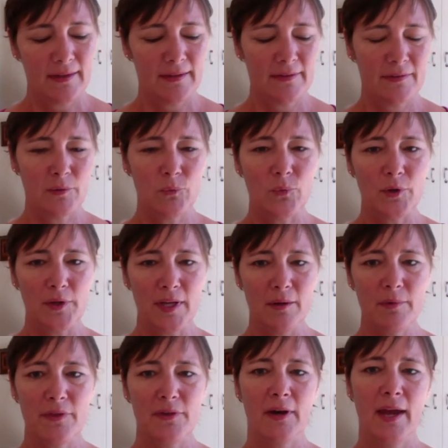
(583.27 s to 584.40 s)
So working
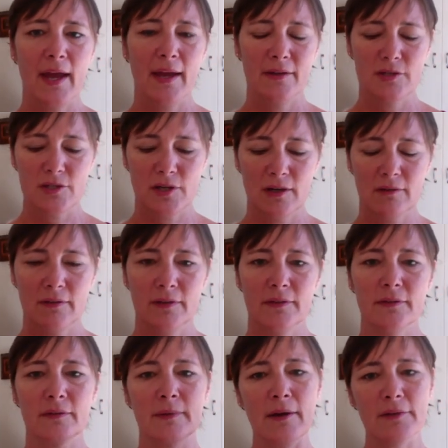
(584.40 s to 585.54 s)
with your hand chakras,
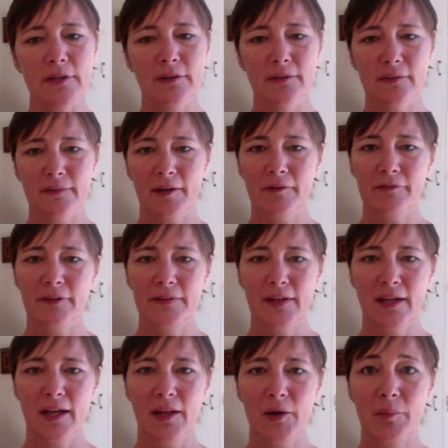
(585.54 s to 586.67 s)
surrounding yourself in the
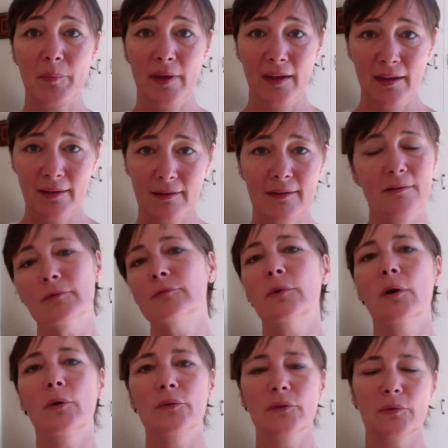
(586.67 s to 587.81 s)
color pink,
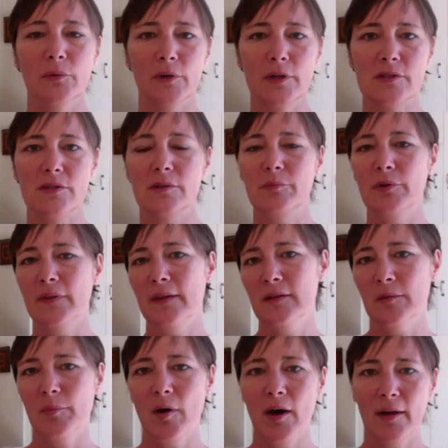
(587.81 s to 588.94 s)
rose quartz, you can put them in
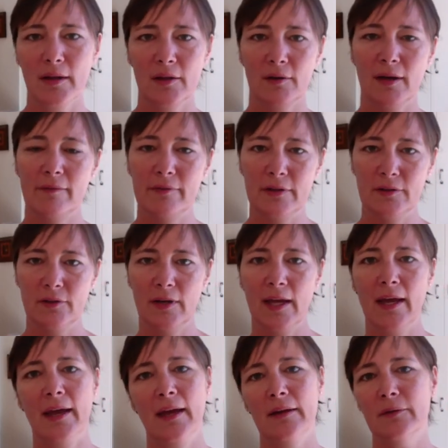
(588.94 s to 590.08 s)
your pocket or have it in your
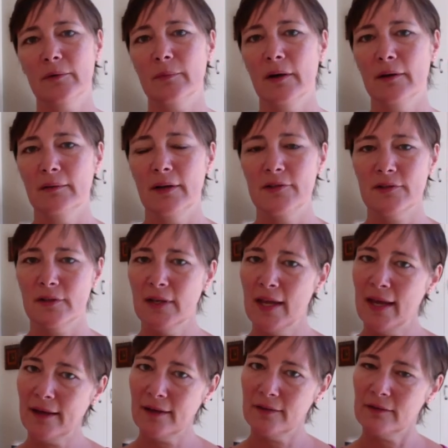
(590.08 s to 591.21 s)
hand or wear it around your
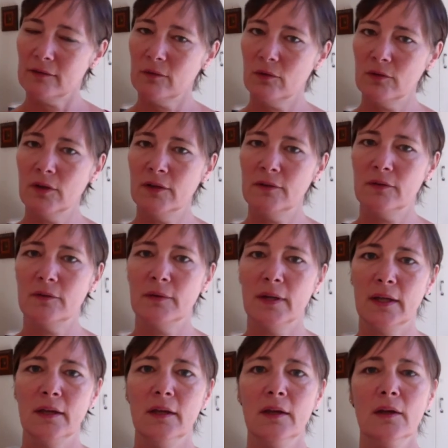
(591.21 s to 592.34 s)
neck and just hold on to
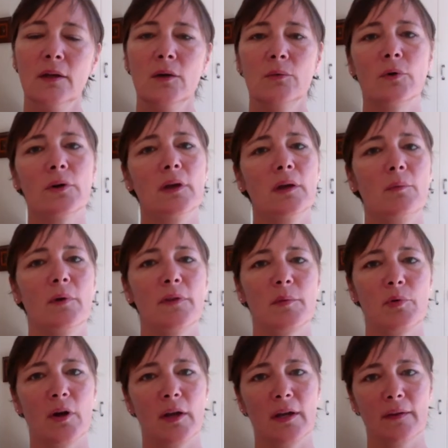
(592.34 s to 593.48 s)
it. Working with a
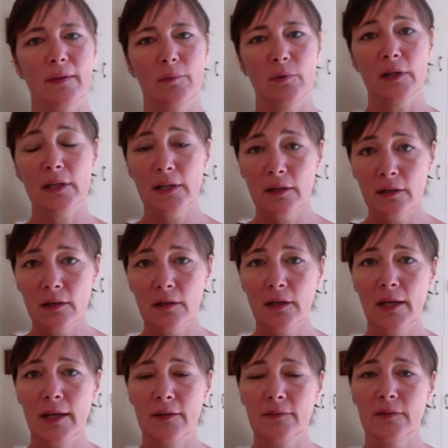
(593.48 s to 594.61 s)
product that will clear
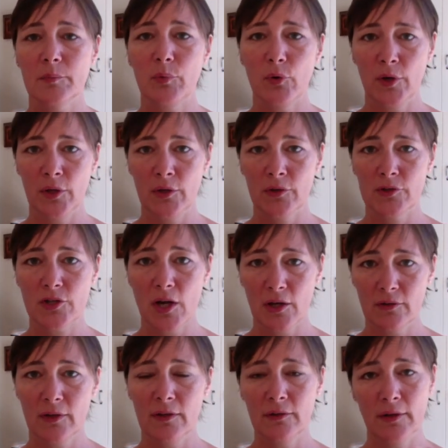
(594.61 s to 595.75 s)
and support your
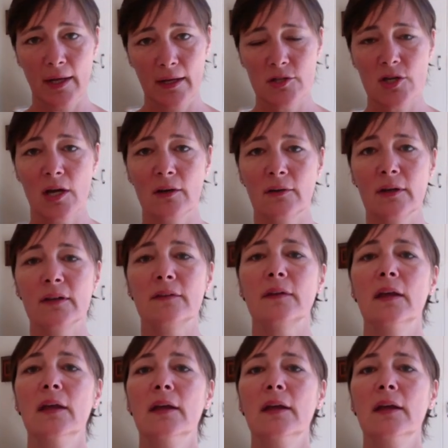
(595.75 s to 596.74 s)
chakra, your hand chakras.